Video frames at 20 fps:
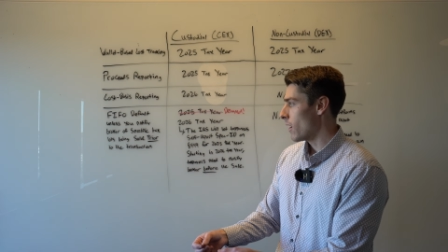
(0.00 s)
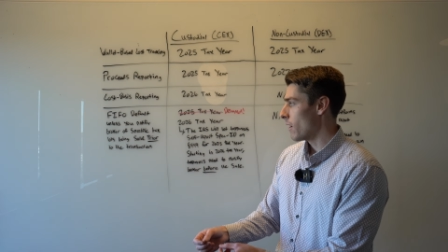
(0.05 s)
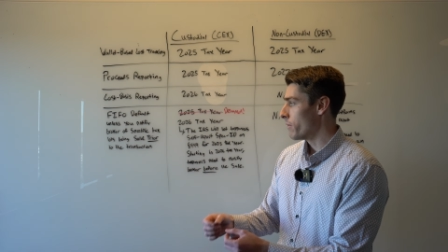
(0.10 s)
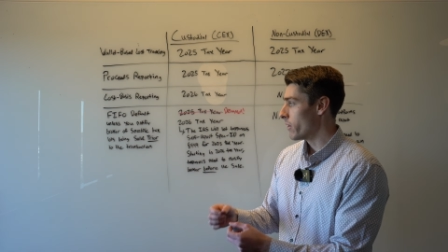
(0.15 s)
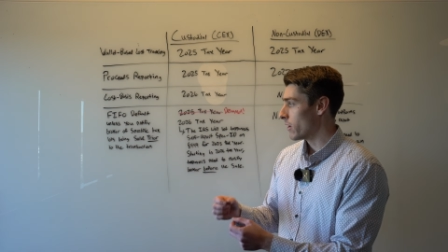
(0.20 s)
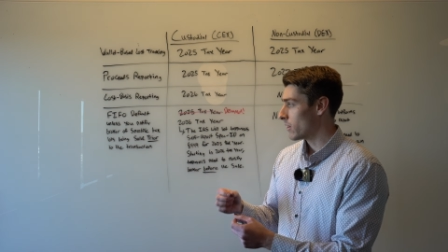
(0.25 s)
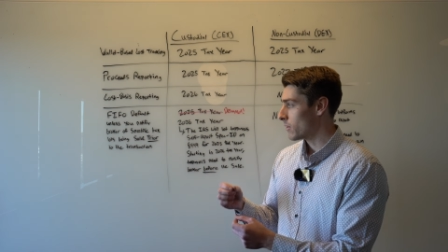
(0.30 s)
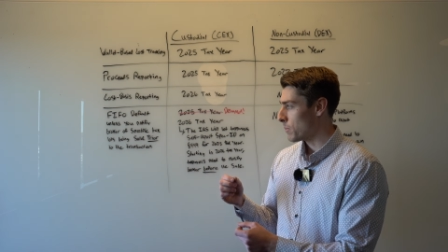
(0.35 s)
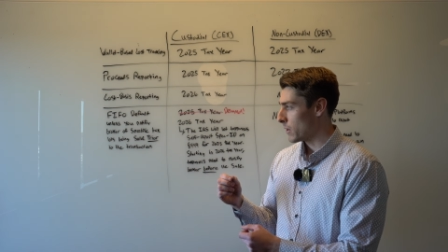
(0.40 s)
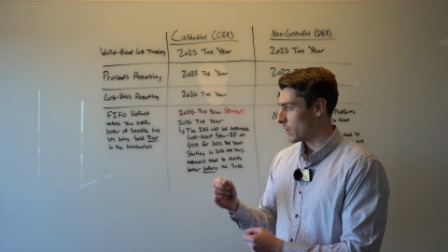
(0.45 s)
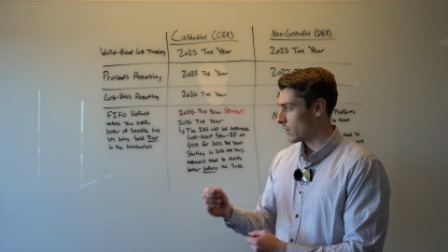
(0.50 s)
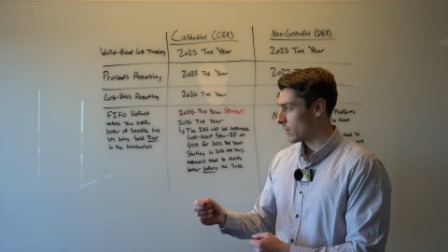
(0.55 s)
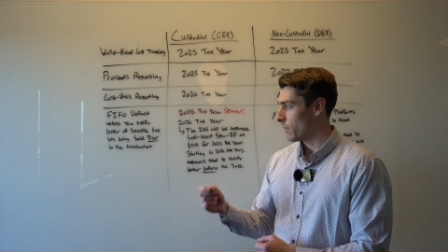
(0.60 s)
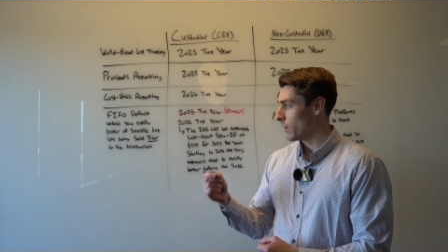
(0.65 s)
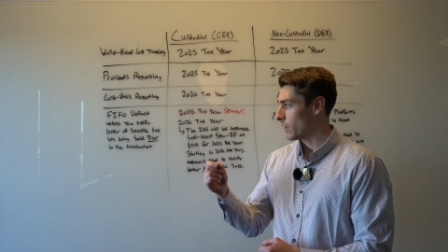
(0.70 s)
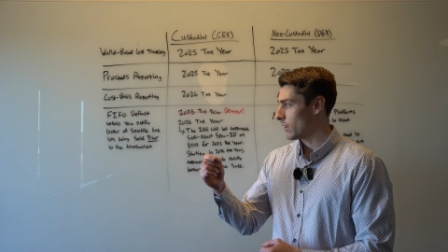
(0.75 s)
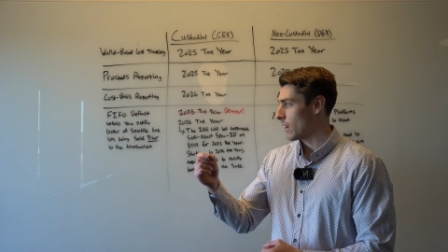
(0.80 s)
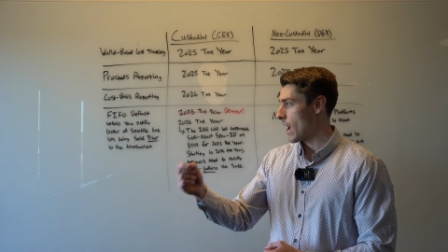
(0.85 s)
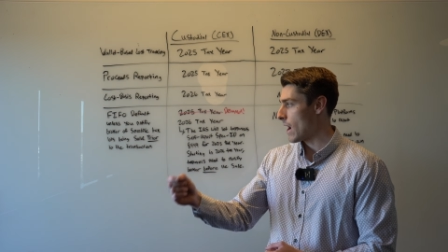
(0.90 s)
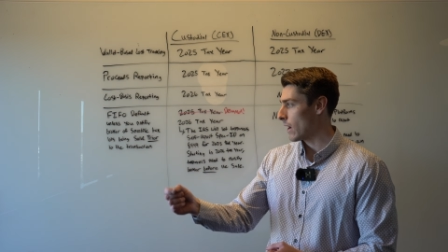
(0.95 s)
of the
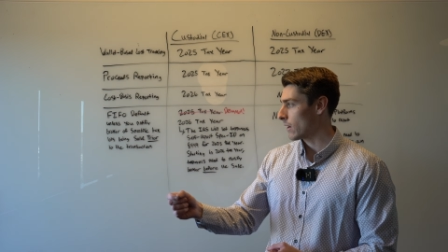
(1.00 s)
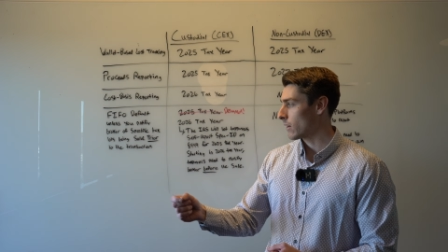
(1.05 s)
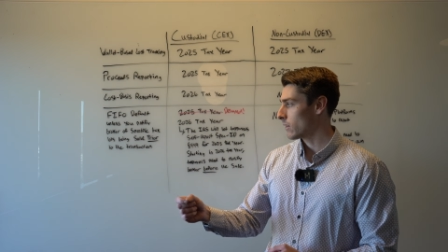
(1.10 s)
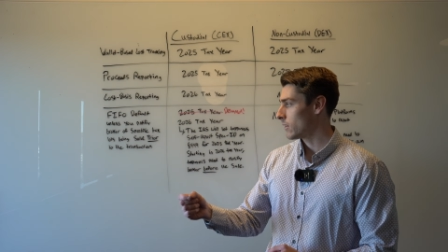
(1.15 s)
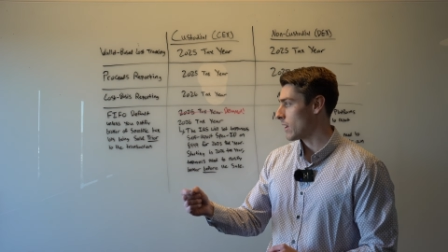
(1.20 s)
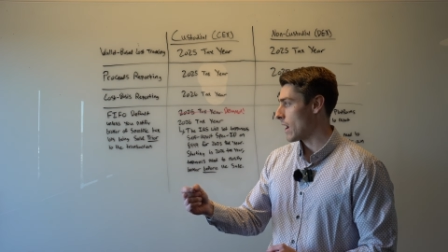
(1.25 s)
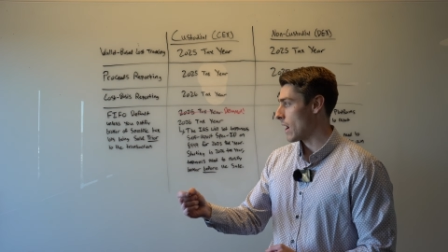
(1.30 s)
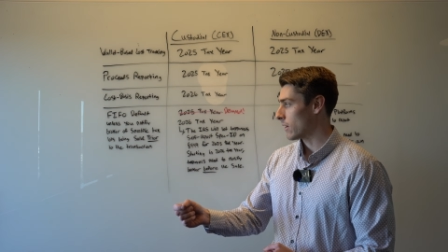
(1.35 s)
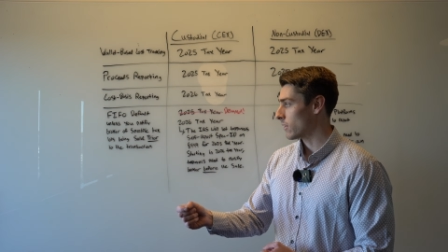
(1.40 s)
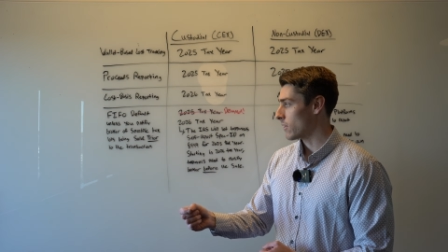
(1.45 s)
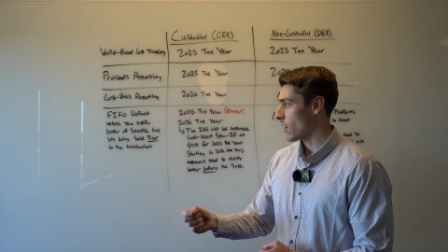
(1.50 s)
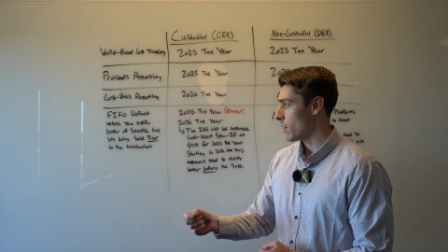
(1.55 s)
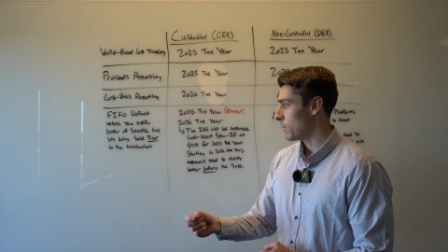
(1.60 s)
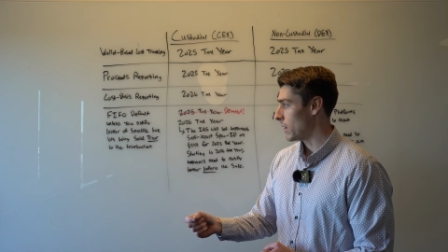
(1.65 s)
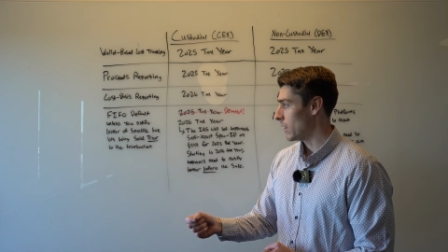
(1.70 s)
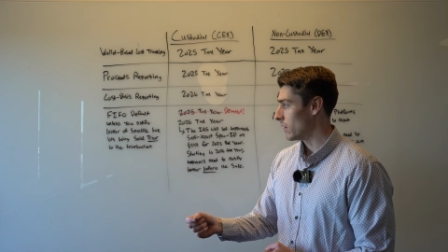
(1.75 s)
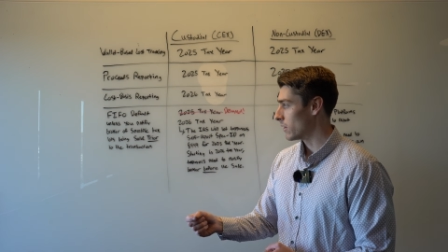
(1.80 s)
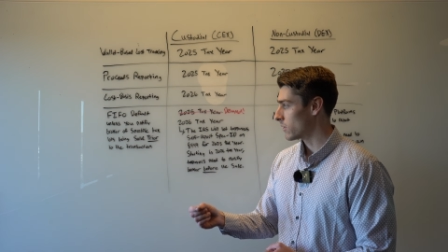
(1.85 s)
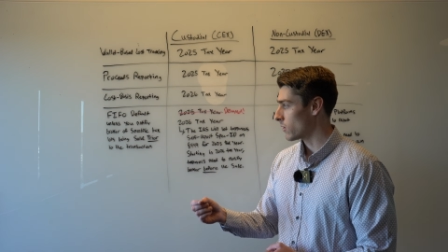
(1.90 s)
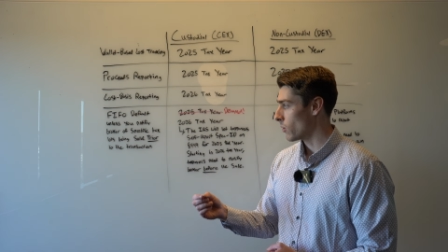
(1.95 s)
specific tax lot
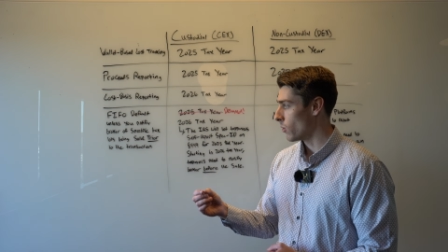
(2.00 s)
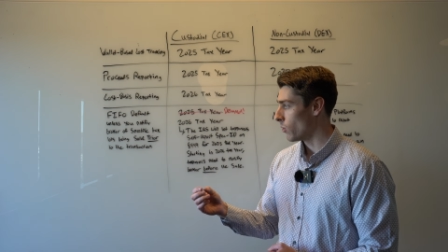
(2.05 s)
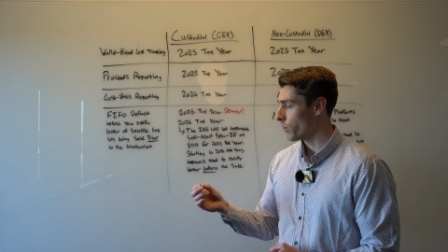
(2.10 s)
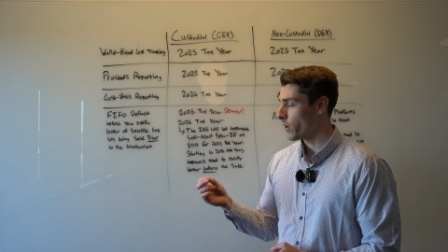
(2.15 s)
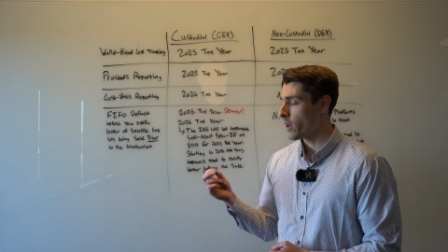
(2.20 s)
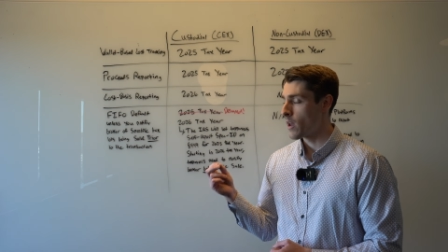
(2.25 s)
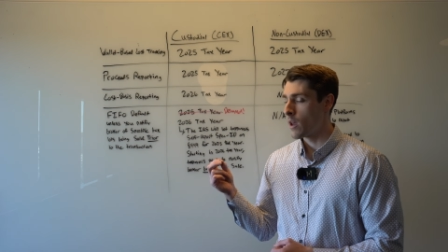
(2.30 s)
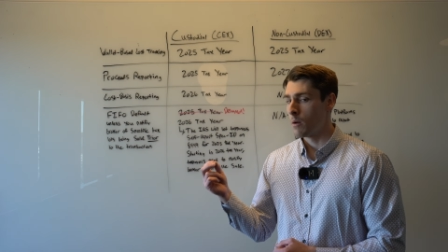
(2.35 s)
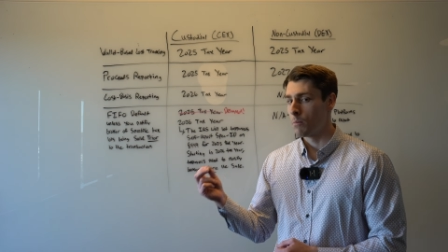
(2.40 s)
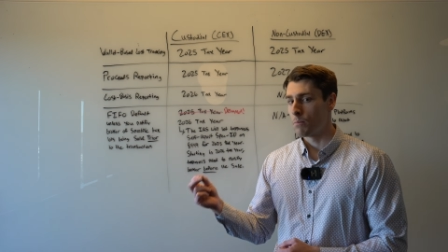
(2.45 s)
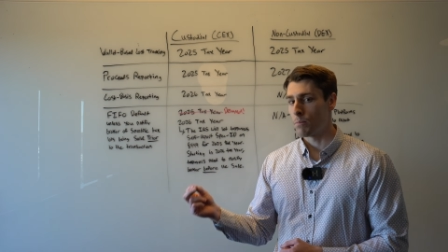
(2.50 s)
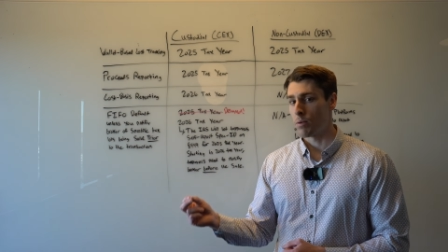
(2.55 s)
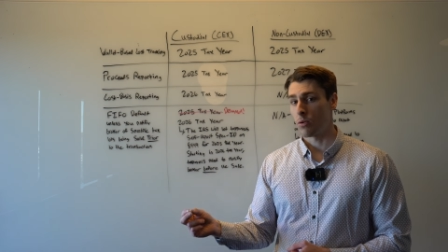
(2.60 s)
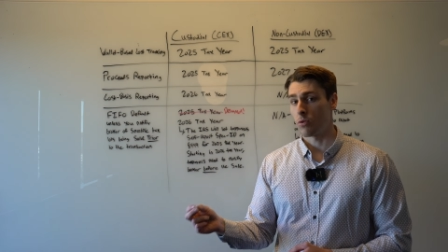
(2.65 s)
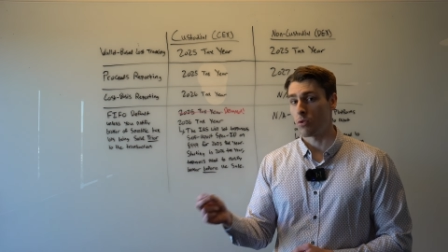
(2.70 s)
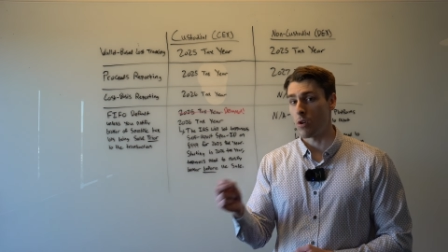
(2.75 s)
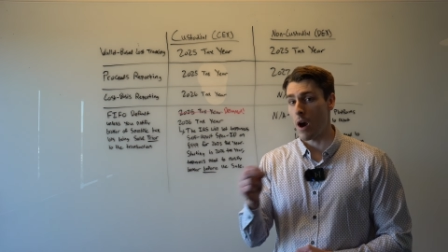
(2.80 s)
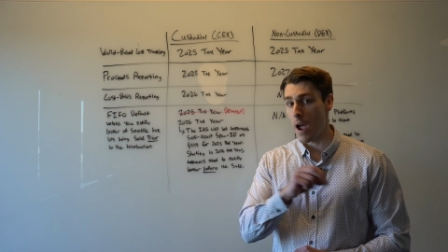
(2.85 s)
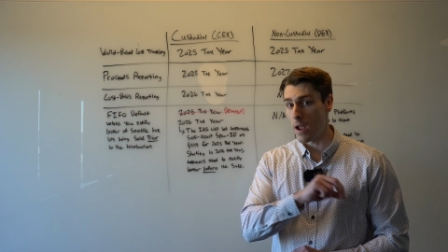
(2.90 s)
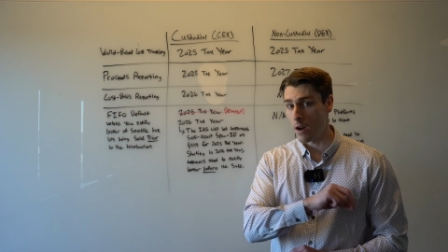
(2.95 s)
being sold
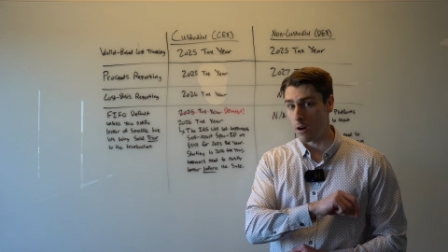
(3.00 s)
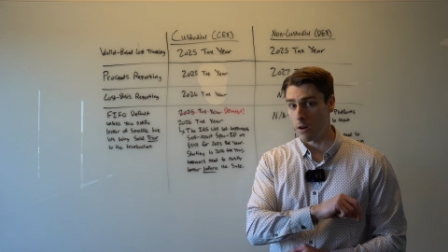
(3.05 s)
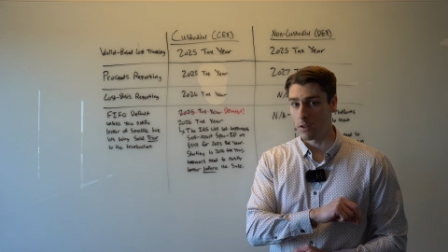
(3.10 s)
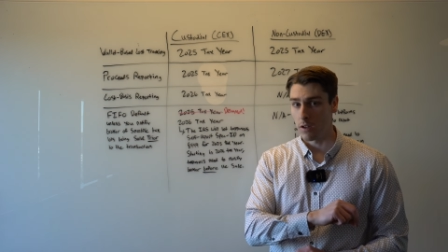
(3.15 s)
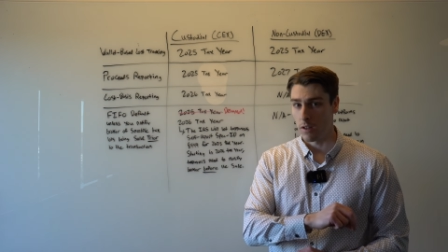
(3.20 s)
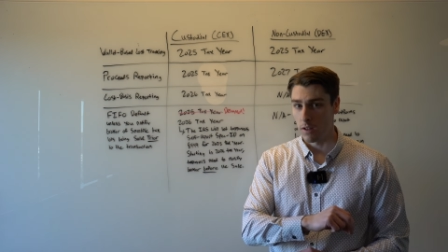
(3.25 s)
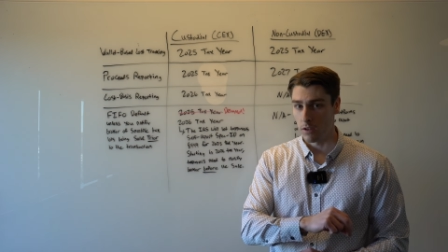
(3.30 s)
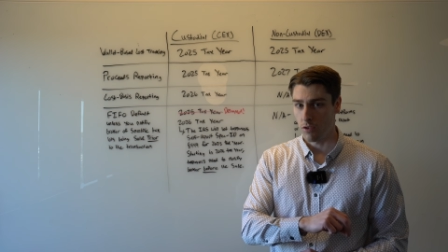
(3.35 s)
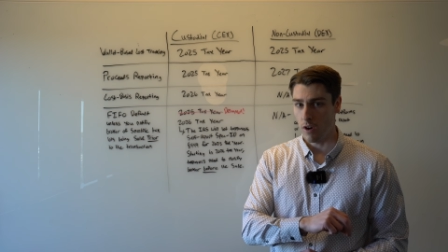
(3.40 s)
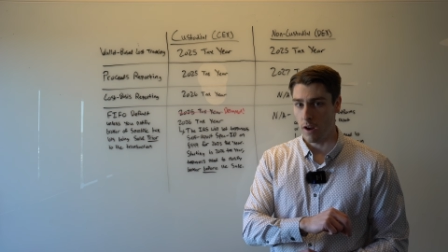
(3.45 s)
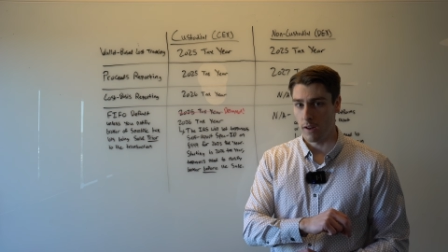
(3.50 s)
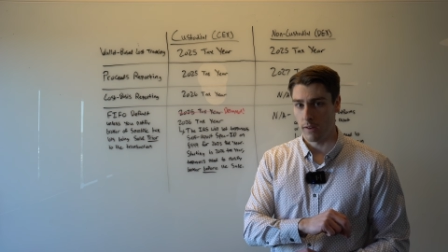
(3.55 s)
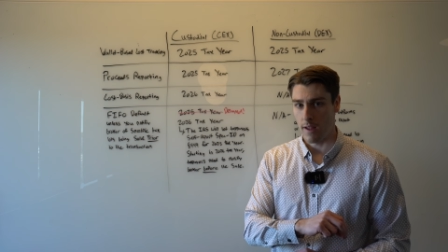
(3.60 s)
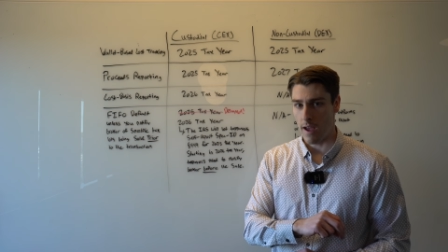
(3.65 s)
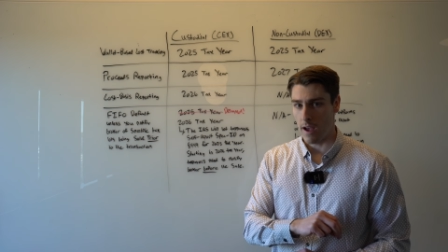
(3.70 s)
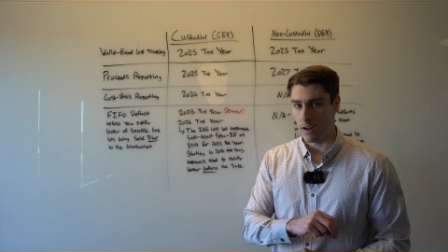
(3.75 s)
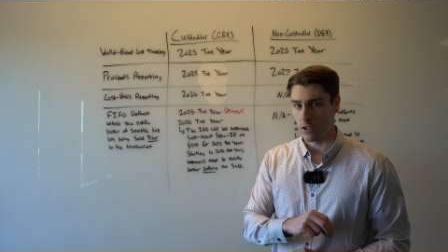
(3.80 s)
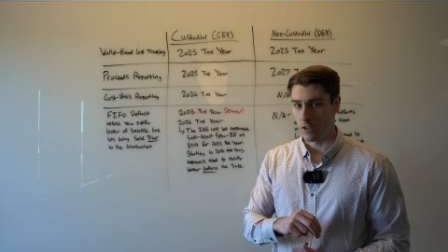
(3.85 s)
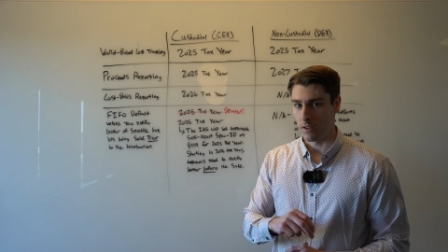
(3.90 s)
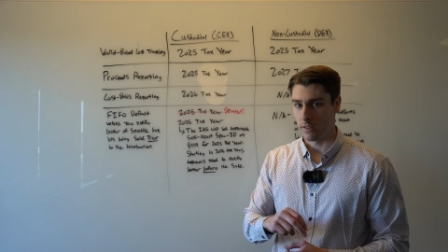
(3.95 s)
prior to the
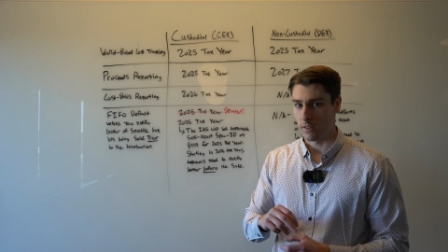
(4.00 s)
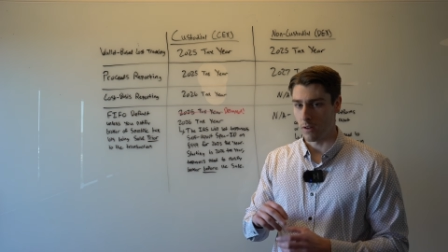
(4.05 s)
transaction.